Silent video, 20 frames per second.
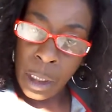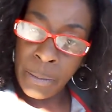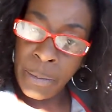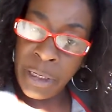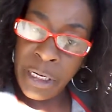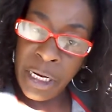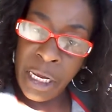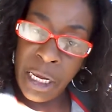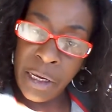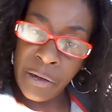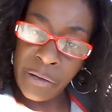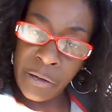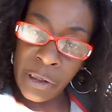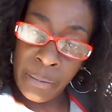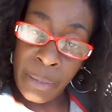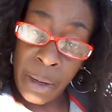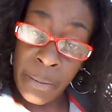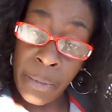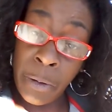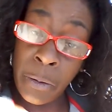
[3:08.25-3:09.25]
I'm going to tell you
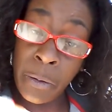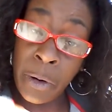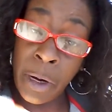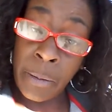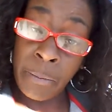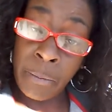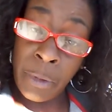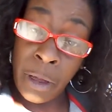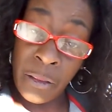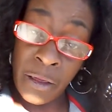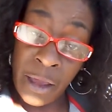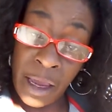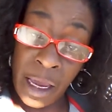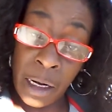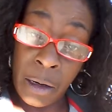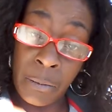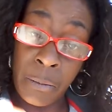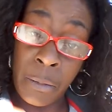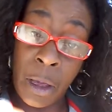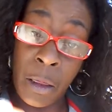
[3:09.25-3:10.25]
something. I'm a grandmother
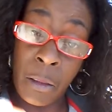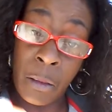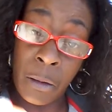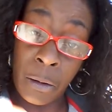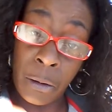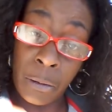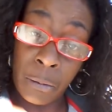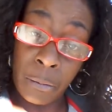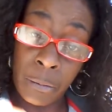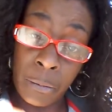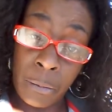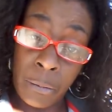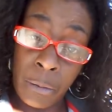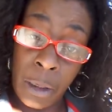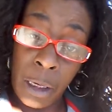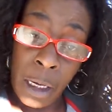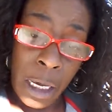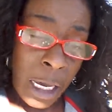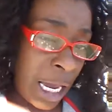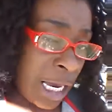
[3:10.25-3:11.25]
and a mother.
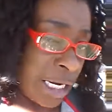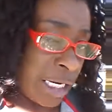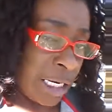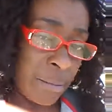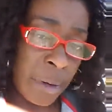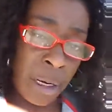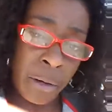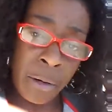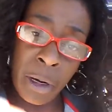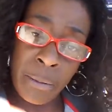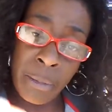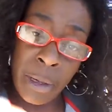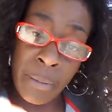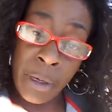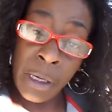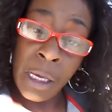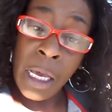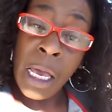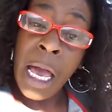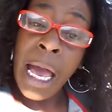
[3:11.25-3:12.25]
I tell my
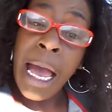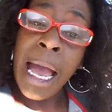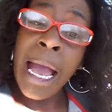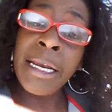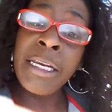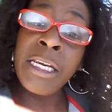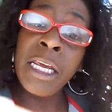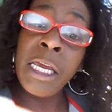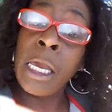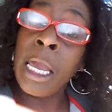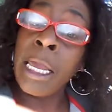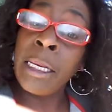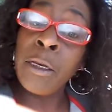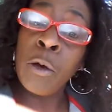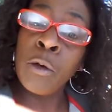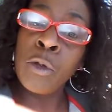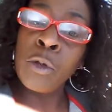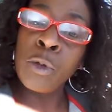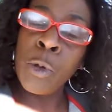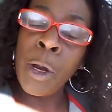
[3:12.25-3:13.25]
grandbaby, I
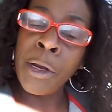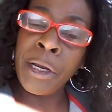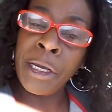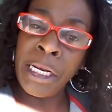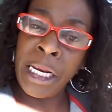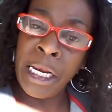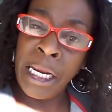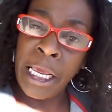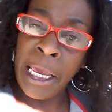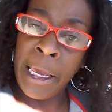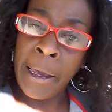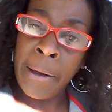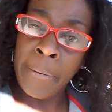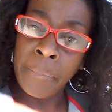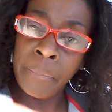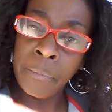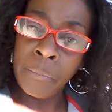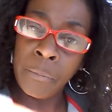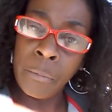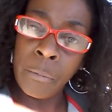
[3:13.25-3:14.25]
ain't no twerking in here.
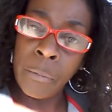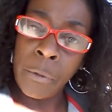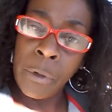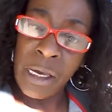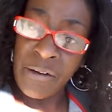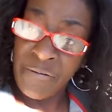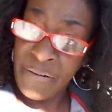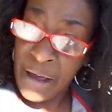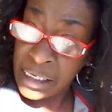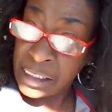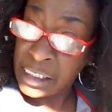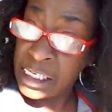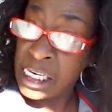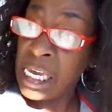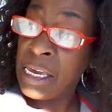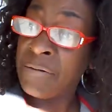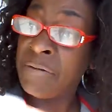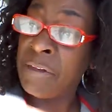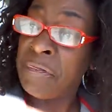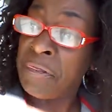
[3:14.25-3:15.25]
If I see
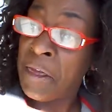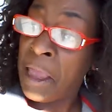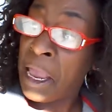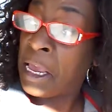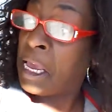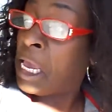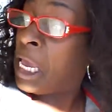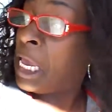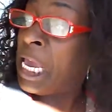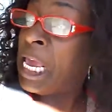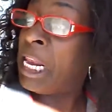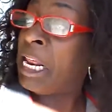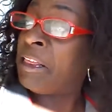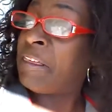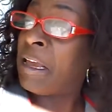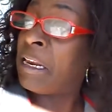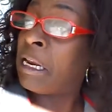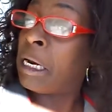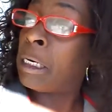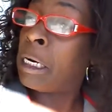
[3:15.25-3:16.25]
even thing,
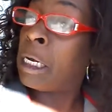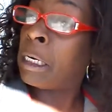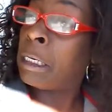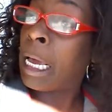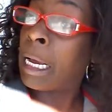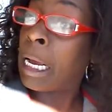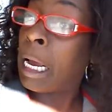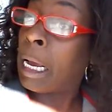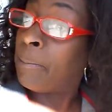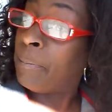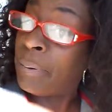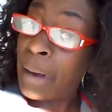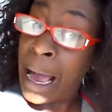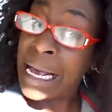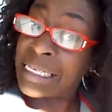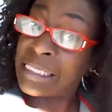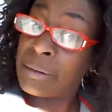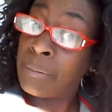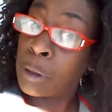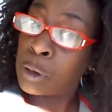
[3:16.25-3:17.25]
anything that look like a
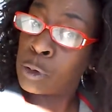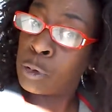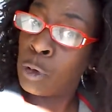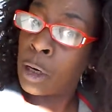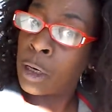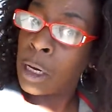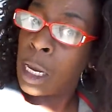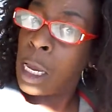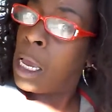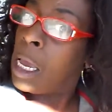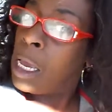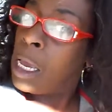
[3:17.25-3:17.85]
possible twerk,